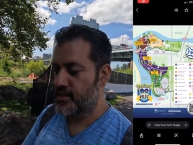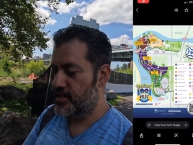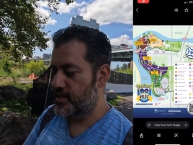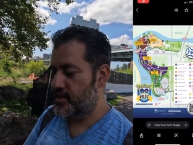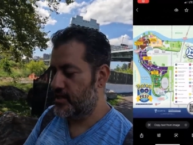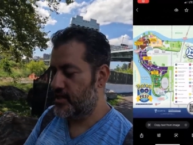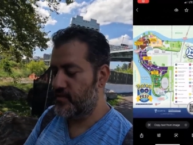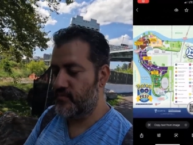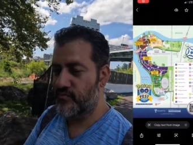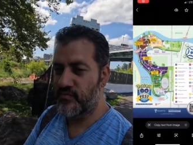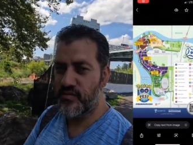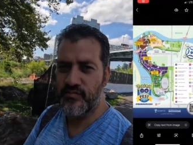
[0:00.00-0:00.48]

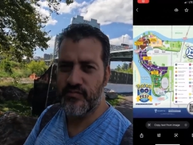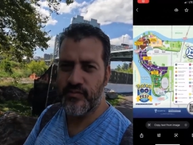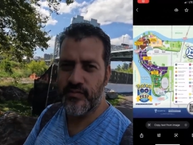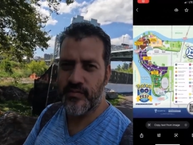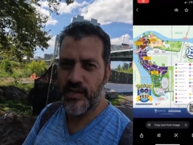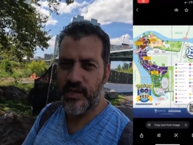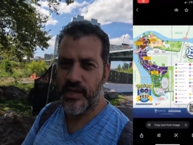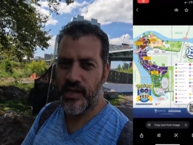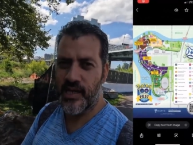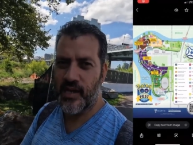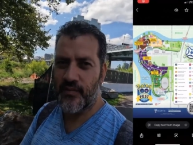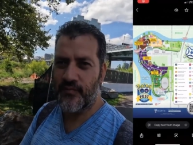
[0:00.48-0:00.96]
Um,
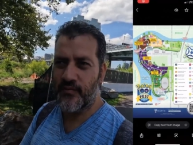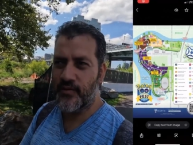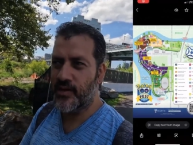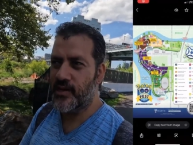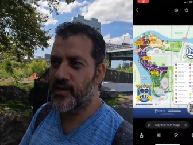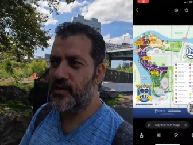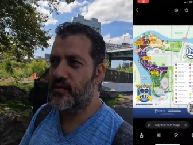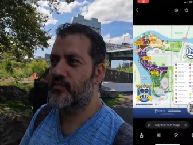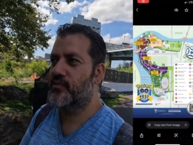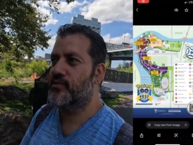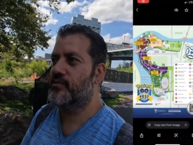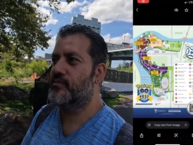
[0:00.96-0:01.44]
we have a
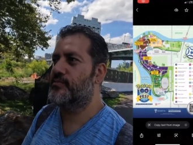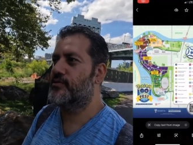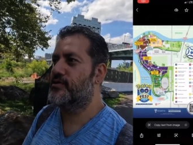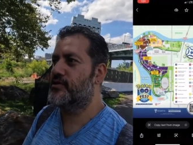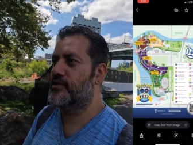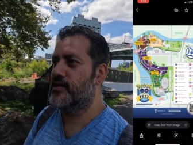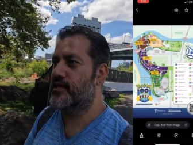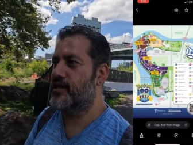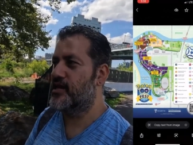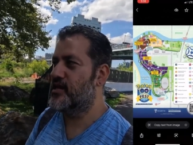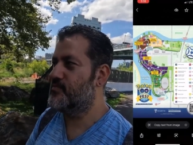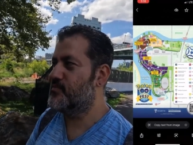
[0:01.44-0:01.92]
little bit of a
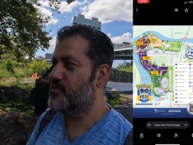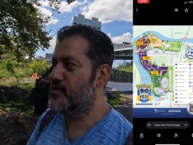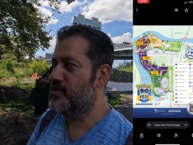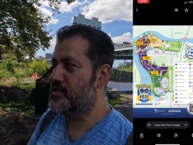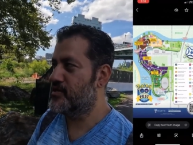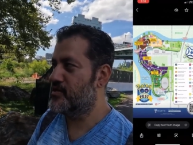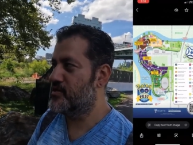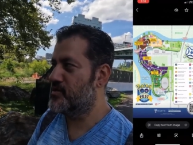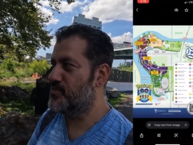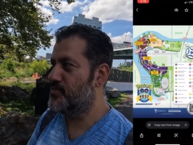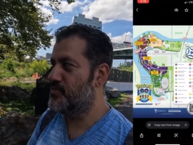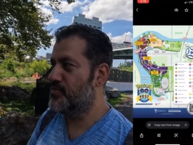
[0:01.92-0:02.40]
dilemma
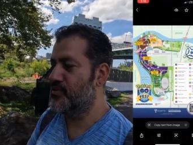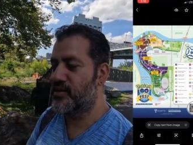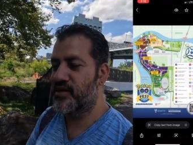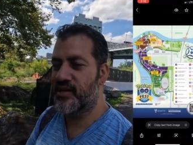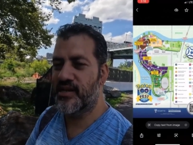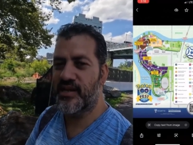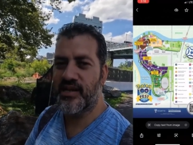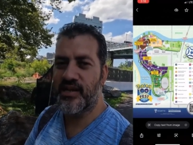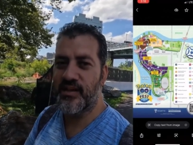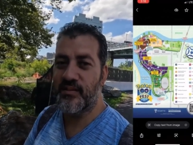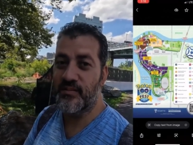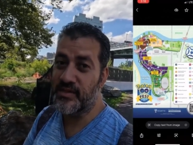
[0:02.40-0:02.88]
here, but
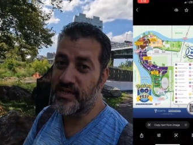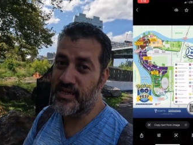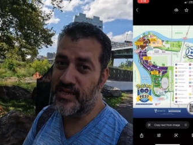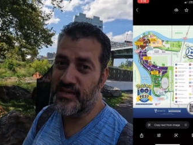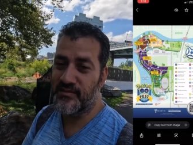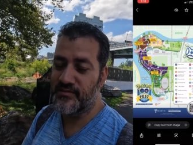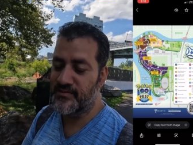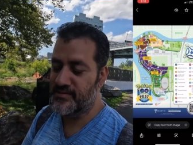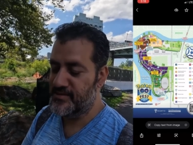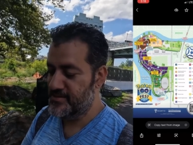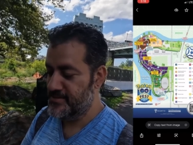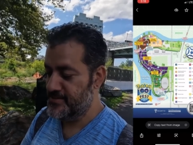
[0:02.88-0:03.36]
uh,
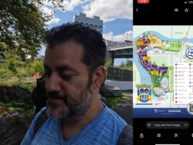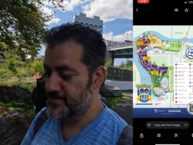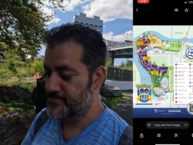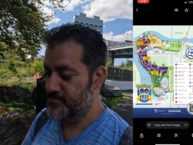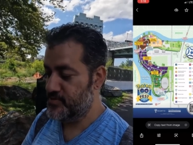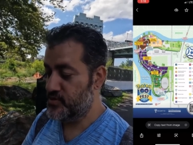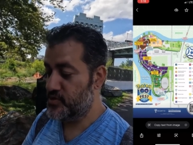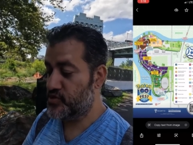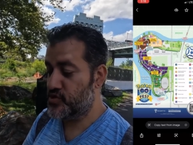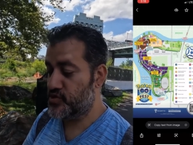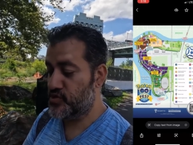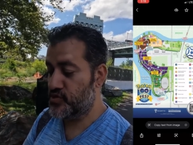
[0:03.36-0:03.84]
yeah,
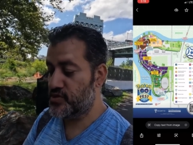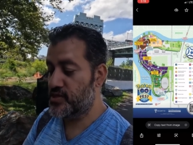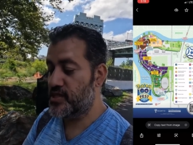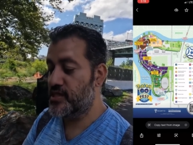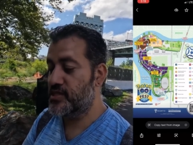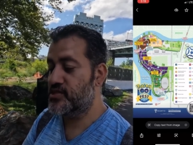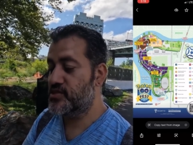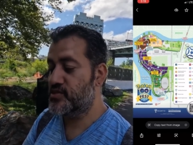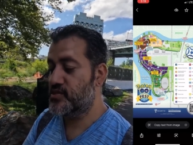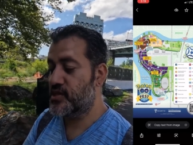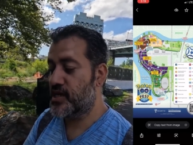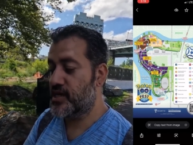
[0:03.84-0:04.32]
just to
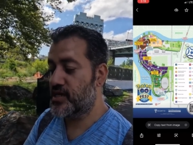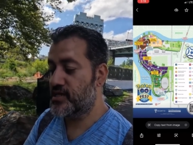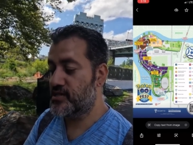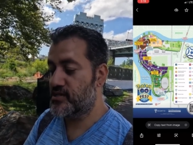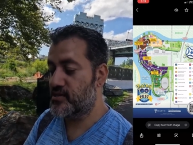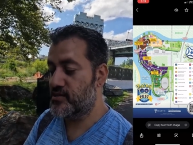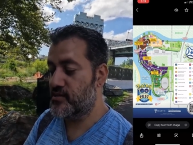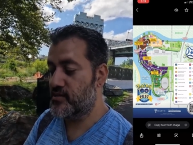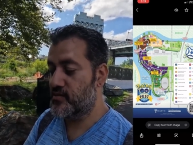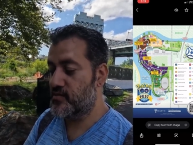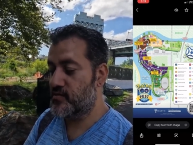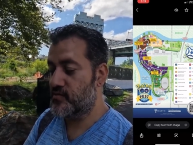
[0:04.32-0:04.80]
let you guys
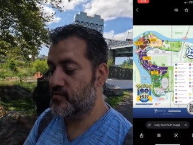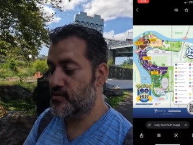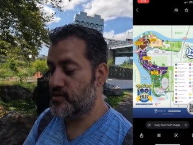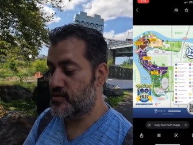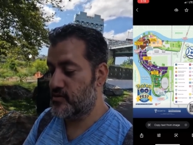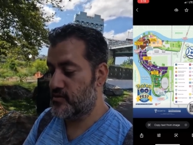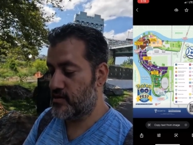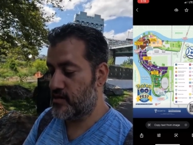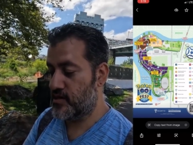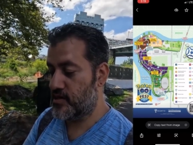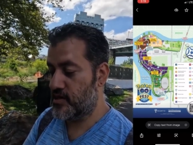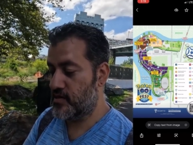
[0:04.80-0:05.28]
know,
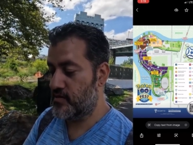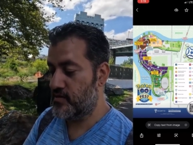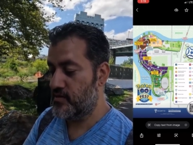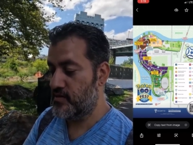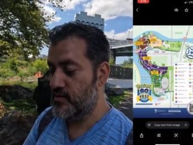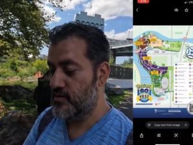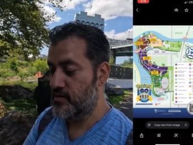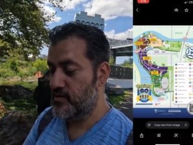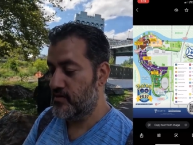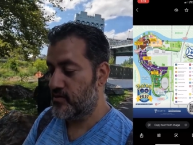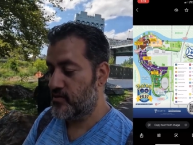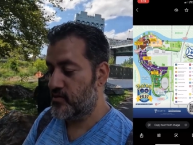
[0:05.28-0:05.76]
we are
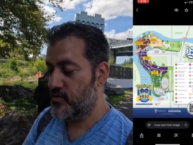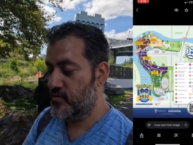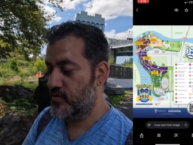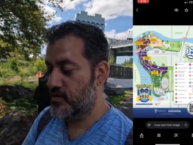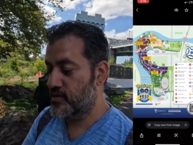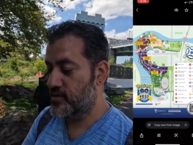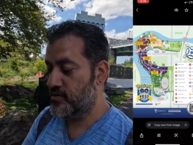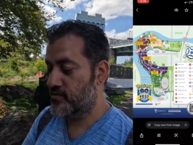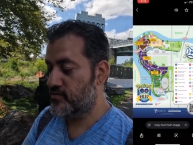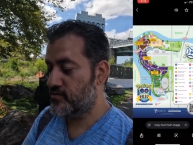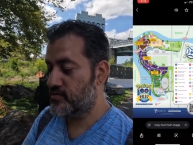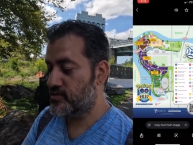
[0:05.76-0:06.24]

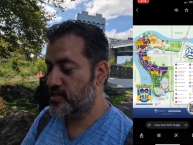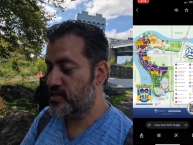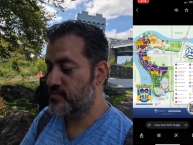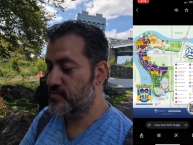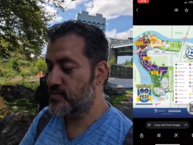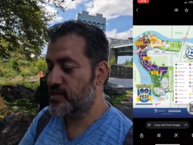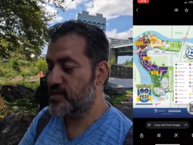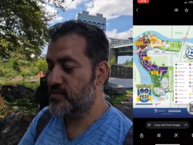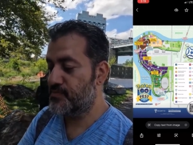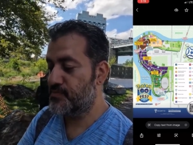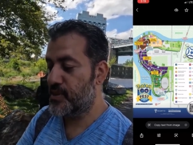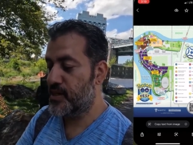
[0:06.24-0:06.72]
currently, you see
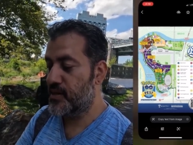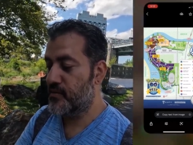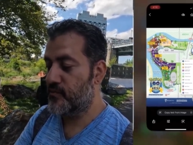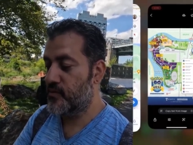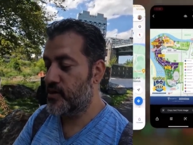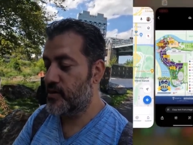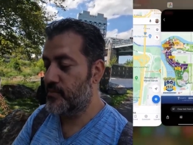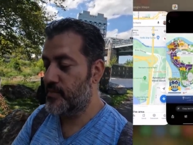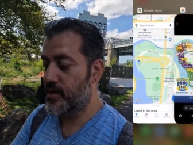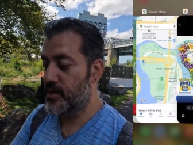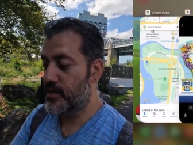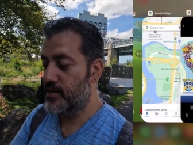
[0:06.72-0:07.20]
my spot
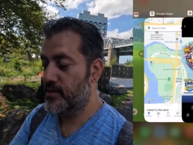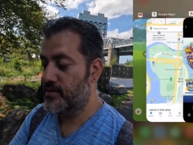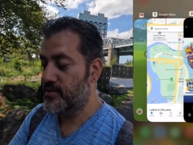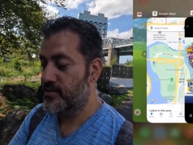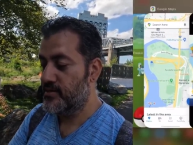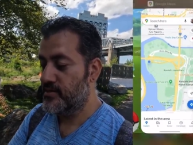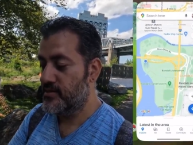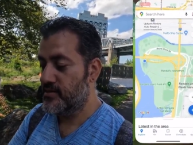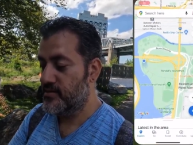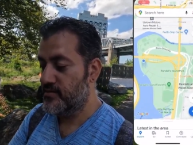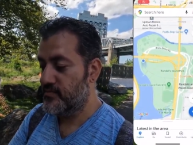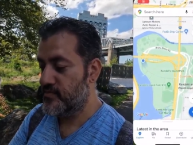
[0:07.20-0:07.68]
where I'm at,
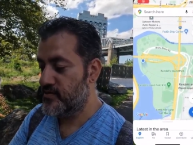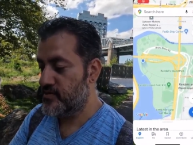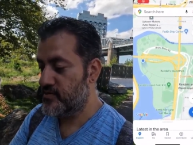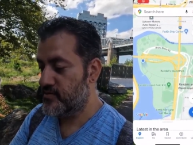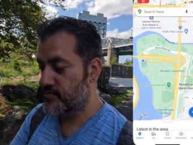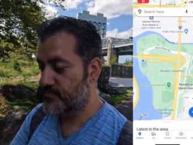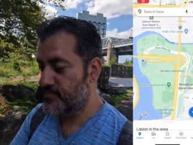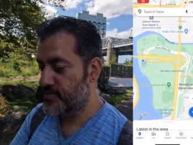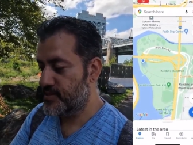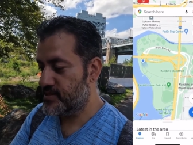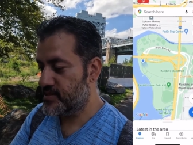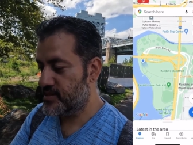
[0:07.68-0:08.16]
we
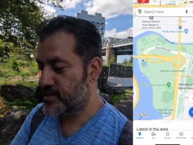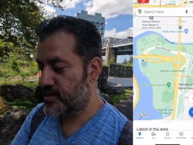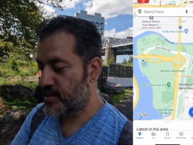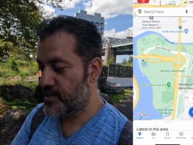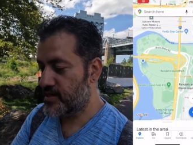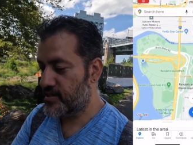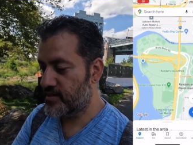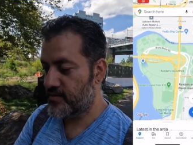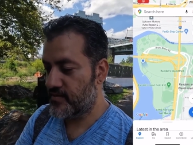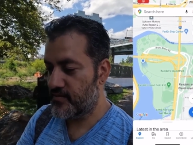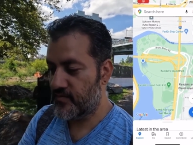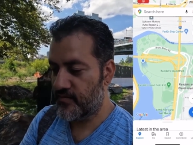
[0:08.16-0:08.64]
are
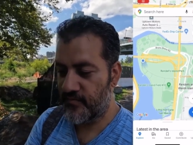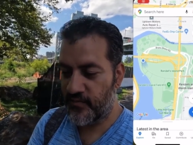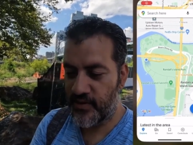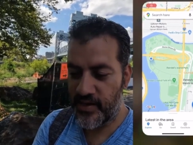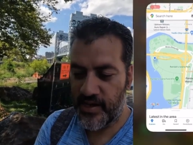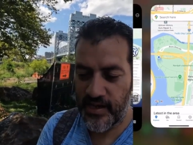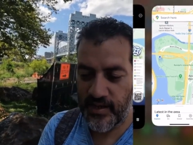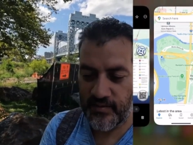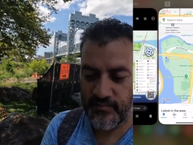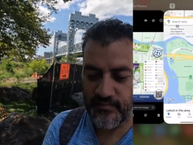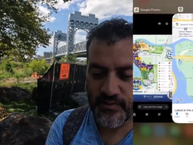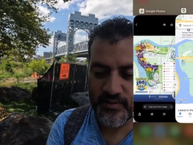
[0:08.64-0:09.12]
basically
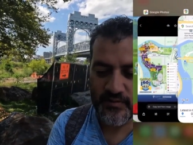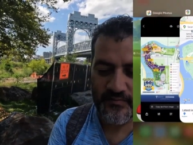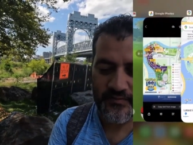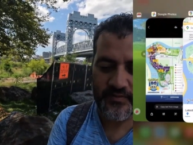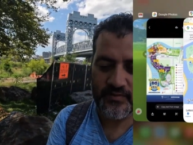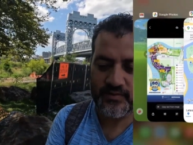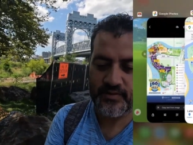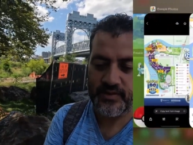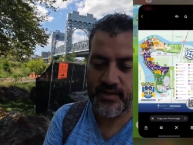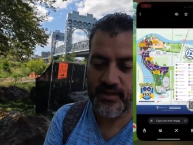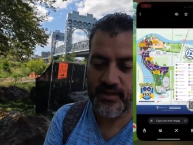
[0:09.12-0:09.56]
right above the